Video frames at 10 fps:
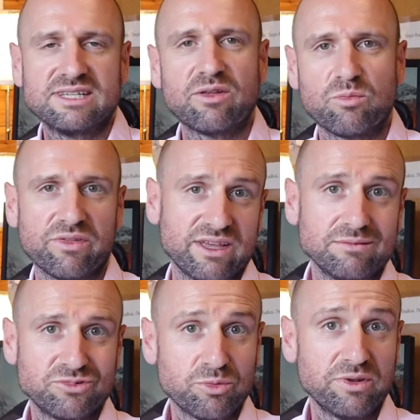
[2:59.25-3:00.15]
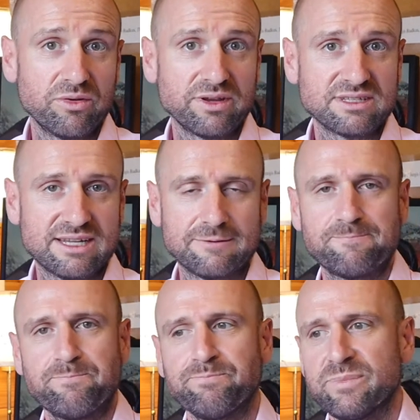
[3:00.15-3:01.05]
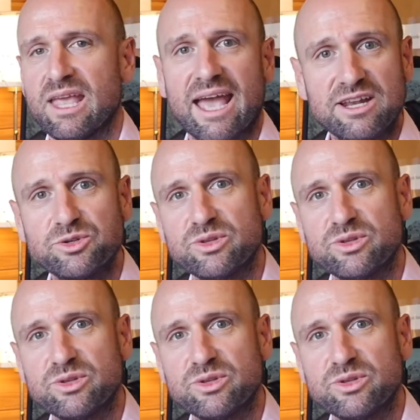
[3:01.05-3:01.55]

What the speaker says: tell them what they should be doing instead. And